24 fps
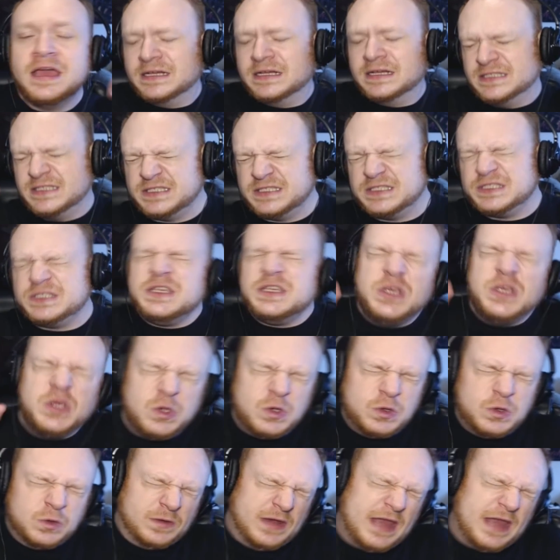See
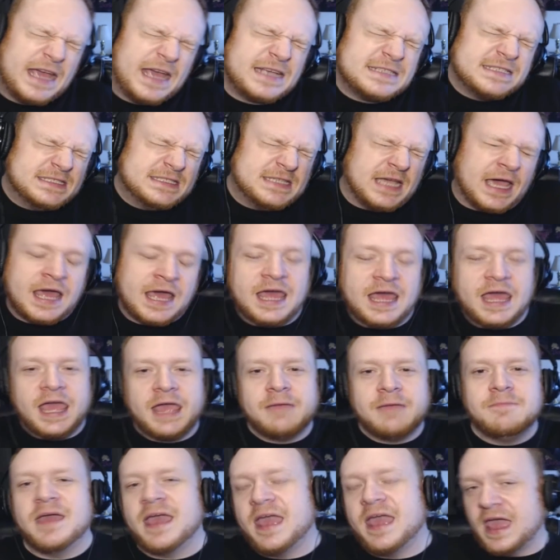you next
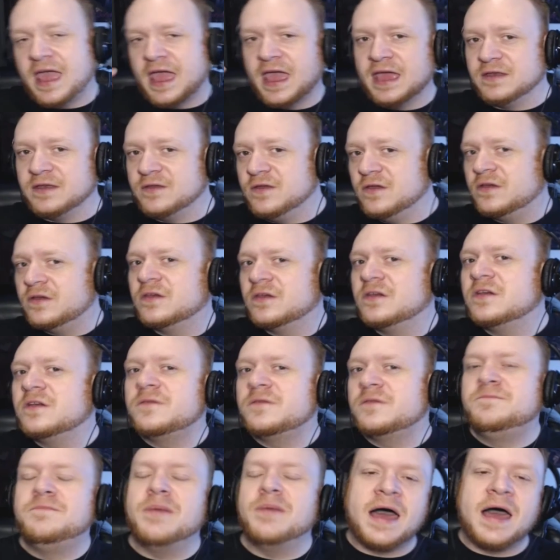time, and
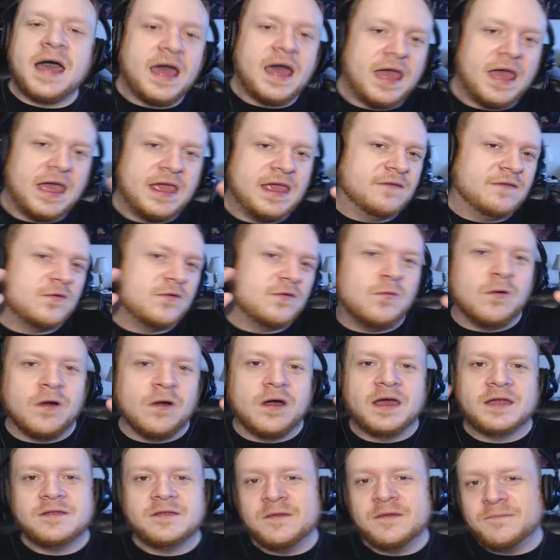goodbye,
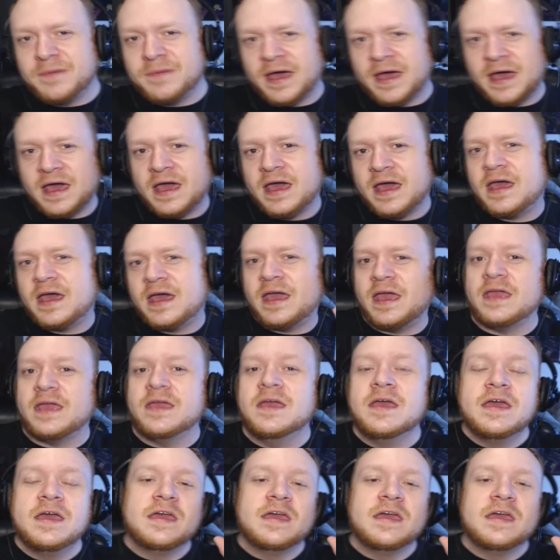everyone. Goodbye.